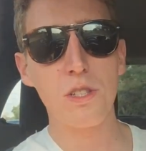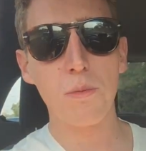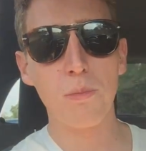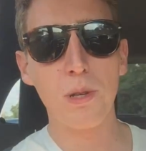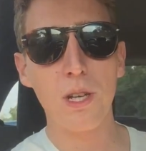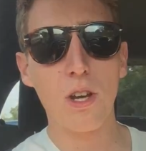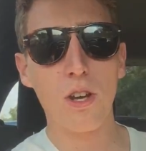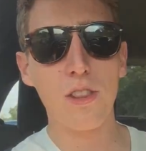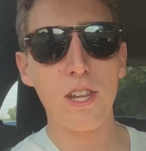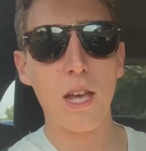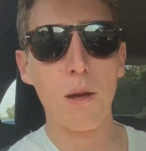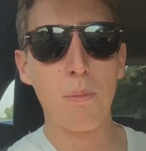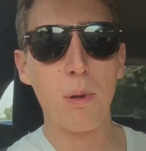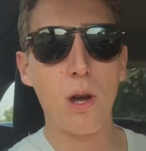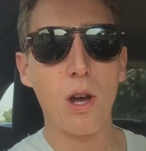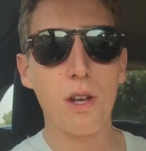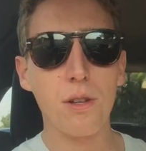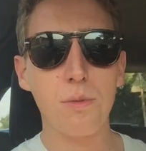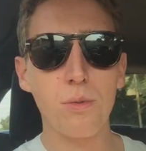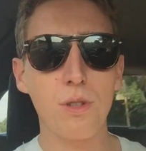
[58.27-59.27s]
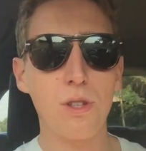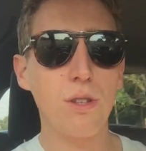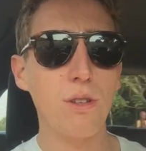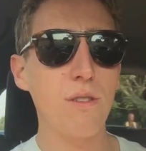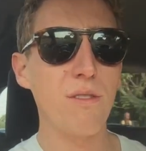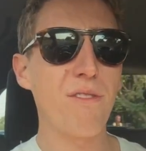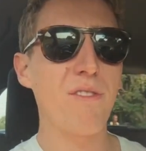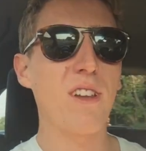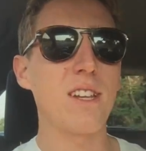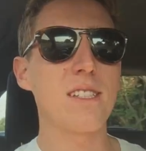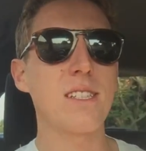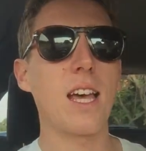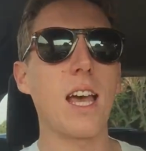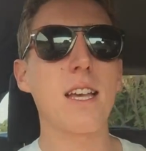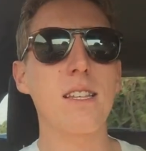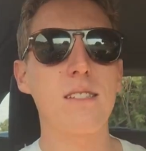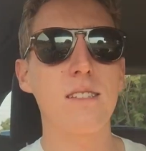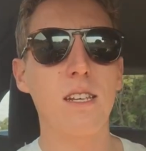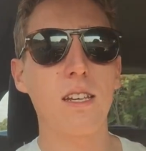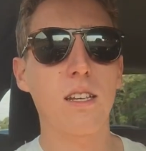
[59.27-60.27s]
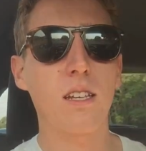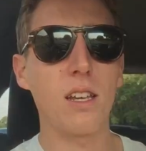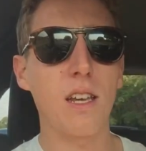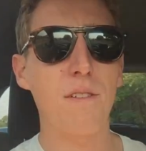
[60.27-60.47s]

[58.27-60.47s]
to be on that path with you, fantastic.